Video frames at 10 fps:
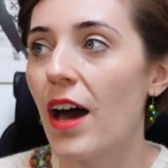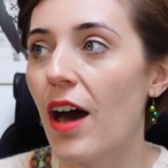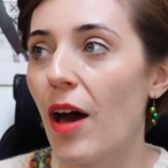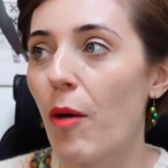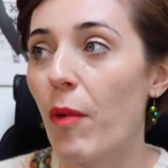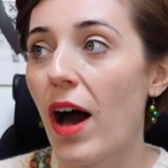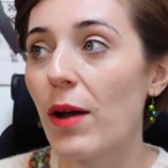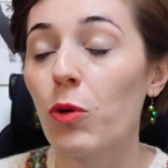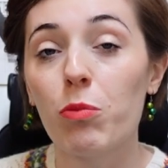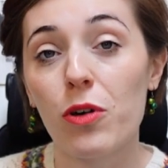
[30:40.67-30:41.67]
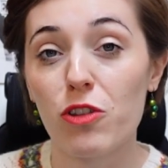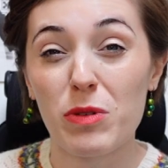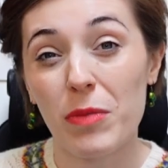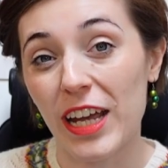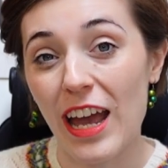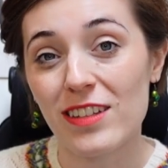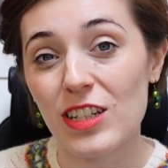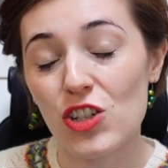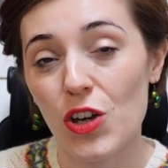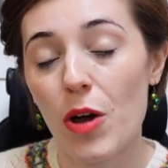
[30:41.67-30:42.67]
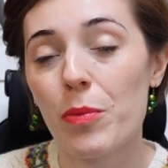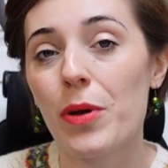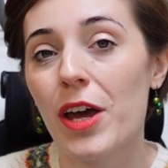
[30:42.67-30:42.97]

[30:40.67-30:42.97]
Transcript: I will put them in my Etsy shop.